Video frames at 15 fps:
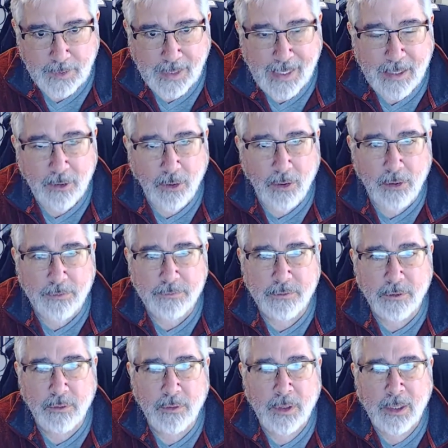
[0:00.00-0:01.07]
And
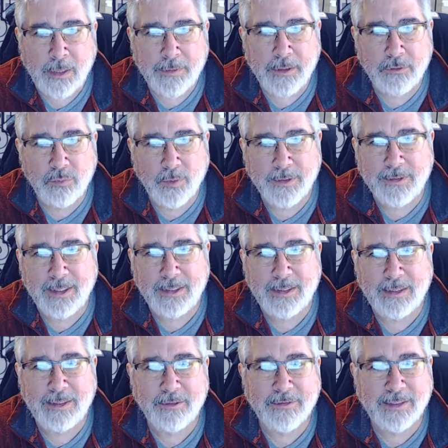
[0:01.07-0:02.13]
also, there's one thing,
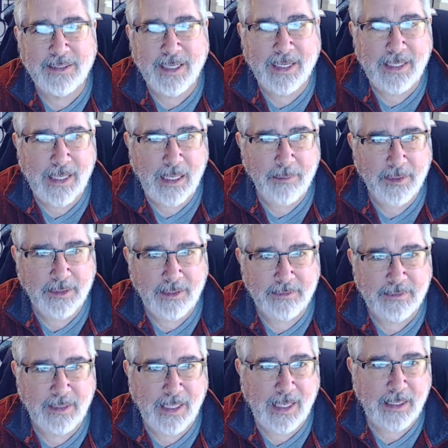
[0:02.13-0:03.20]
there's a dynamic
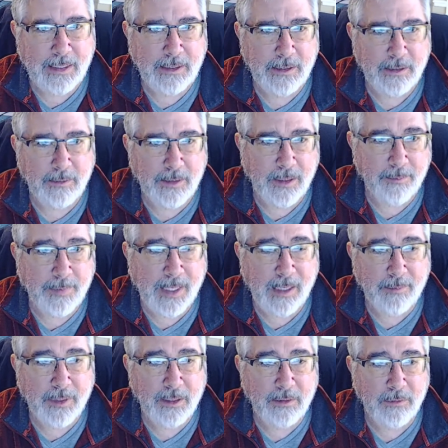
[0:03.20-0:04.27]
that's lacking in
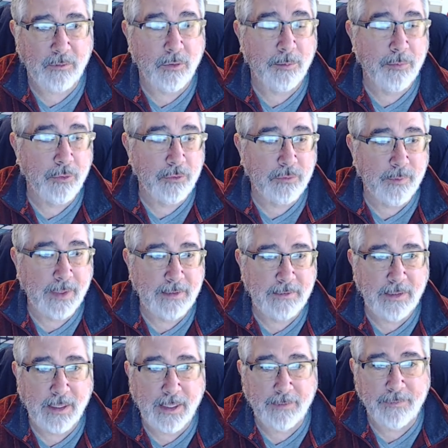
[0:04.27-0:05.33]
Batman or Bruce Wayne's
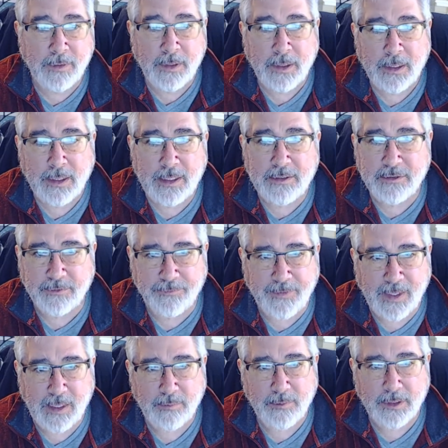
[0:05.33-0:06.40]
life is a
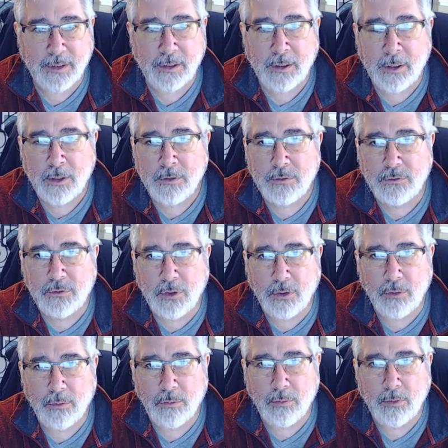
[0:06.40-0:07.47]
family.
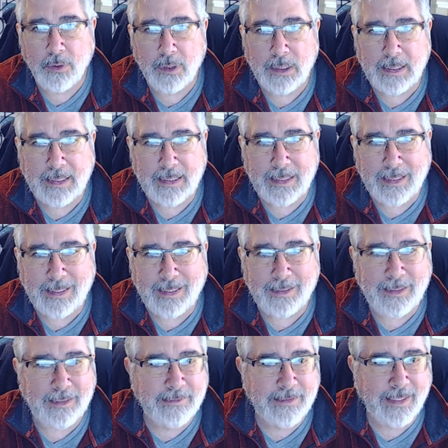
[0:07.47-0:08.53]
So it's